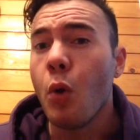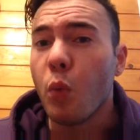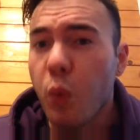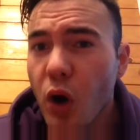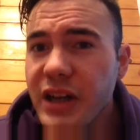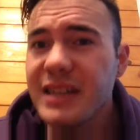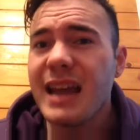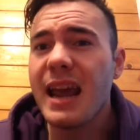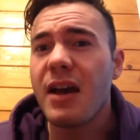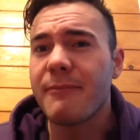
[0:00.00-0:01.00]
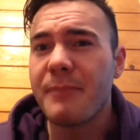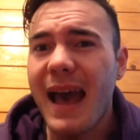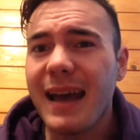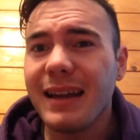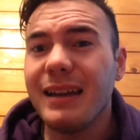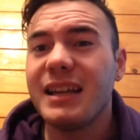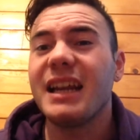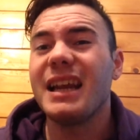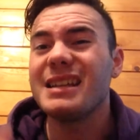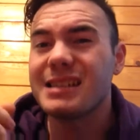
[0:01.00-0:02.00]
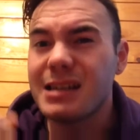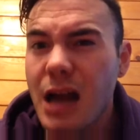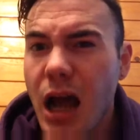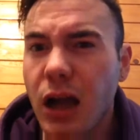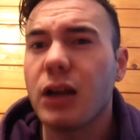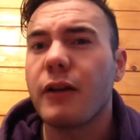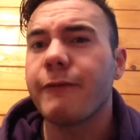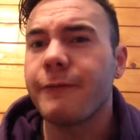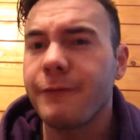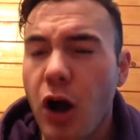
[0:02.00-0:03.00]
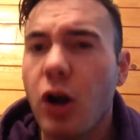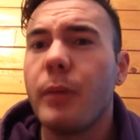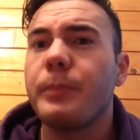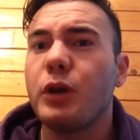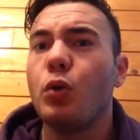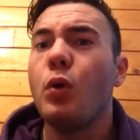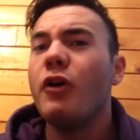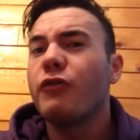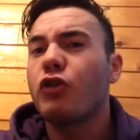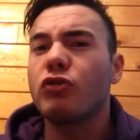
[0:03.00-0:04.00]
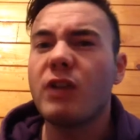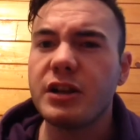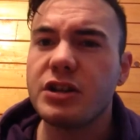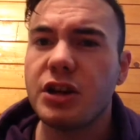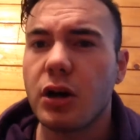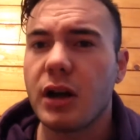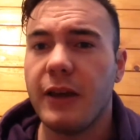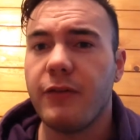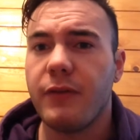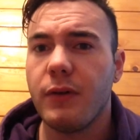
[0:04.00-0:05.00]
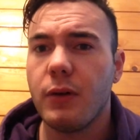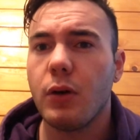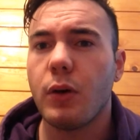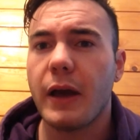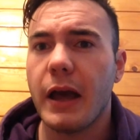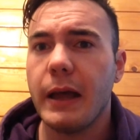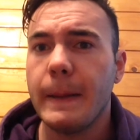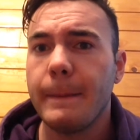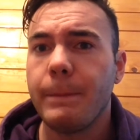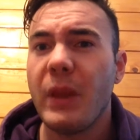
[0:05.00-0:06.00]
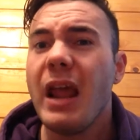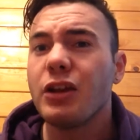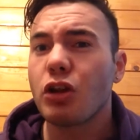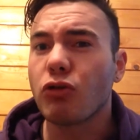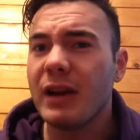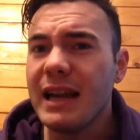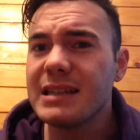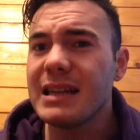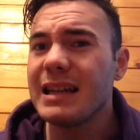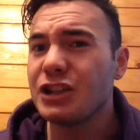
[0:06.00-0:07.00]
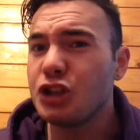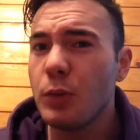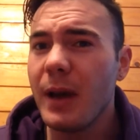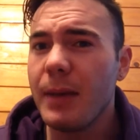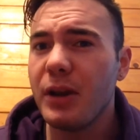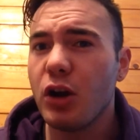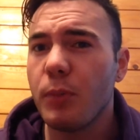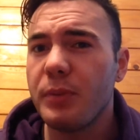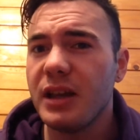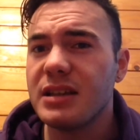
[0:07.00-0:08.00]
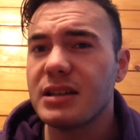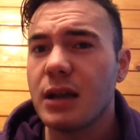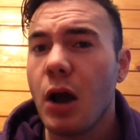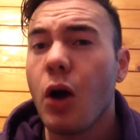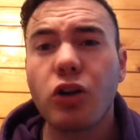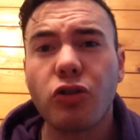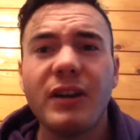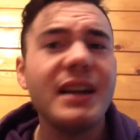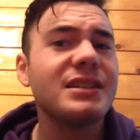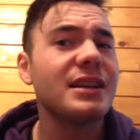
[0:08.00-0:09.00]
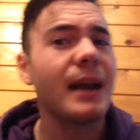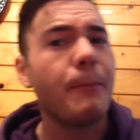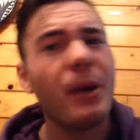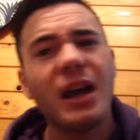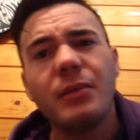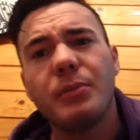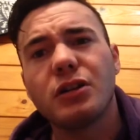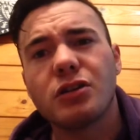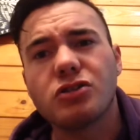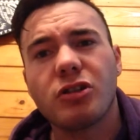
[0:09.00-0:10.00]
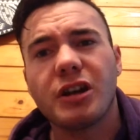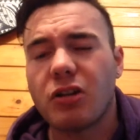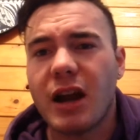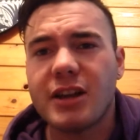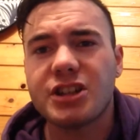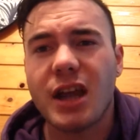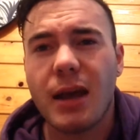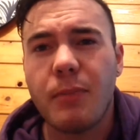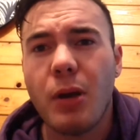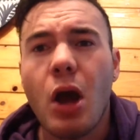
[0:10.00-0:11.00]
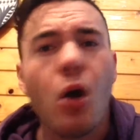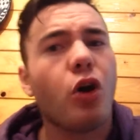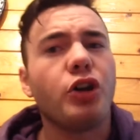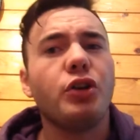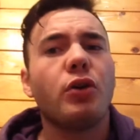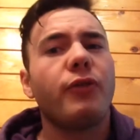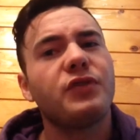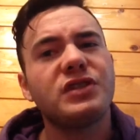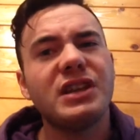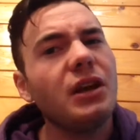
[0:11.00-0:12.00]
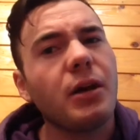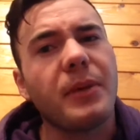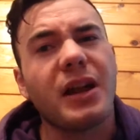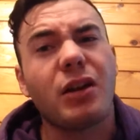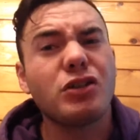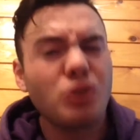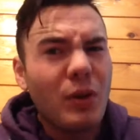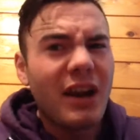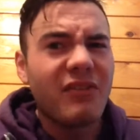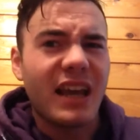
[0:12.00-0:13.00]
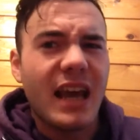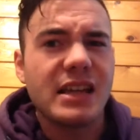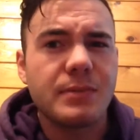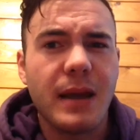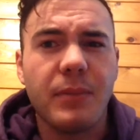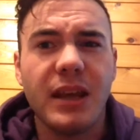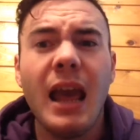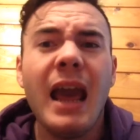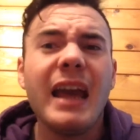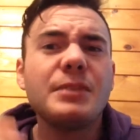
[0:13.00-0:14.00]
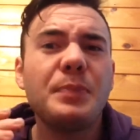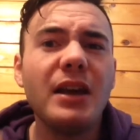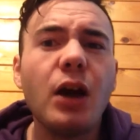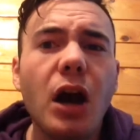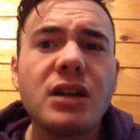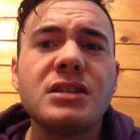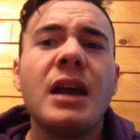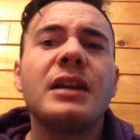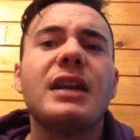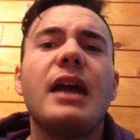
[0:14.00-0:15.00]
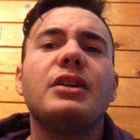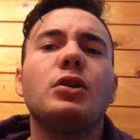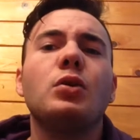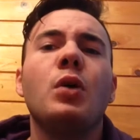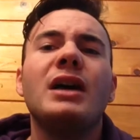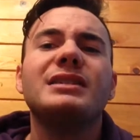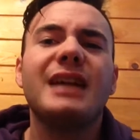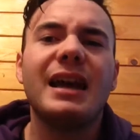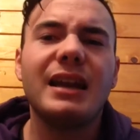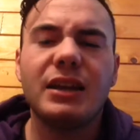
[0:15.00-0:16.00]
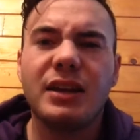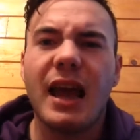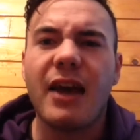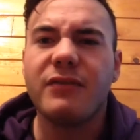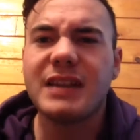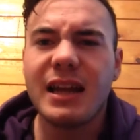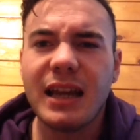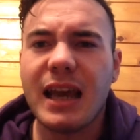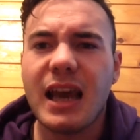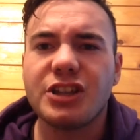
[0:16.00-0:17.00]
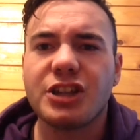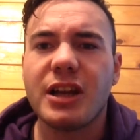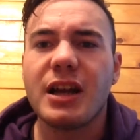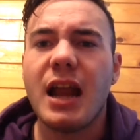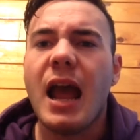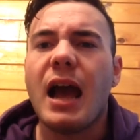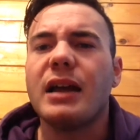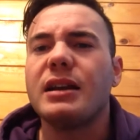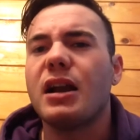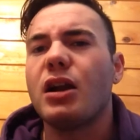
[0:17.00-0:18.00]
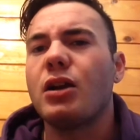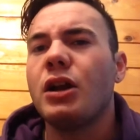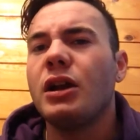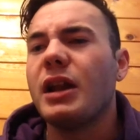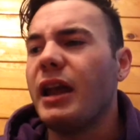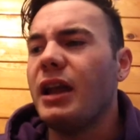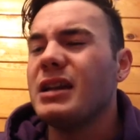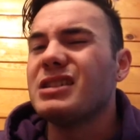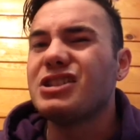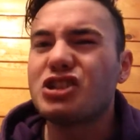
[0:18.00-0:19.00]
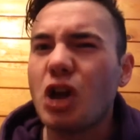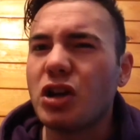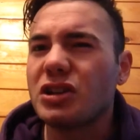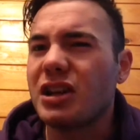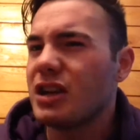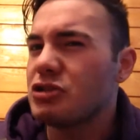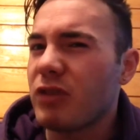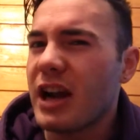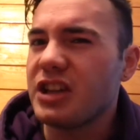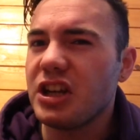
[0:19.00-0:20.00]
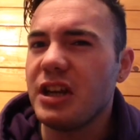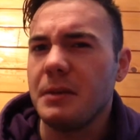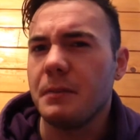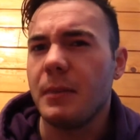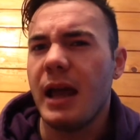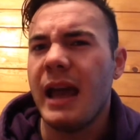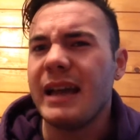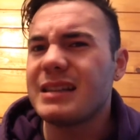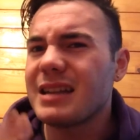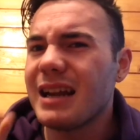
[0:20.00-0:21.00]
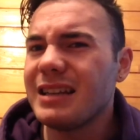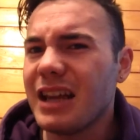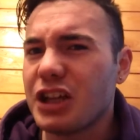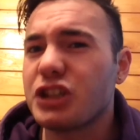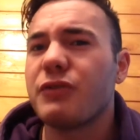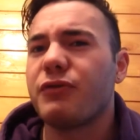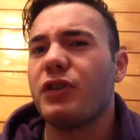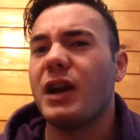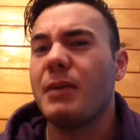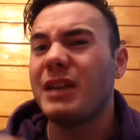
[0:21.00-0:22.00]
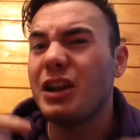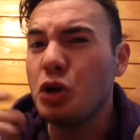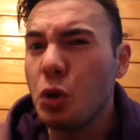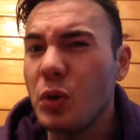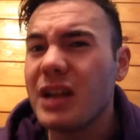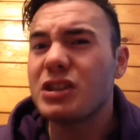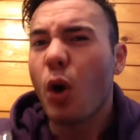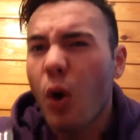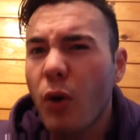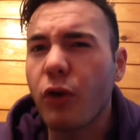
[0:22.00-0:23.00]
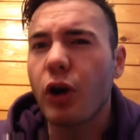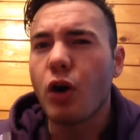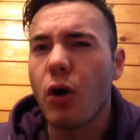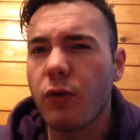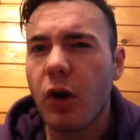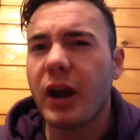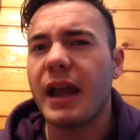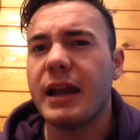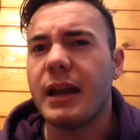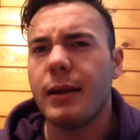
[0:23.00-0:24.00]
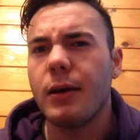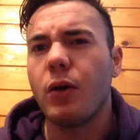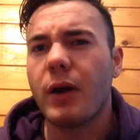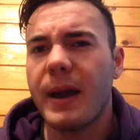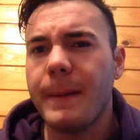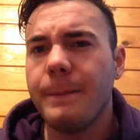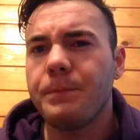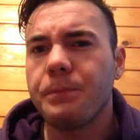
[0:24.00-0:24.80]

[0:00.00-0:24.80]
One day of bad eating is not gonna fuck up you for the rest of your life, okay? The reason that you may be obese, or the reason that bodybuilders are in great shape, or, you know, physique competitors, or whatever the case may be, is because they do... they have dedication, and they're, like, stuck to this regime. It's an addiction for them. They do this over and over again, okay?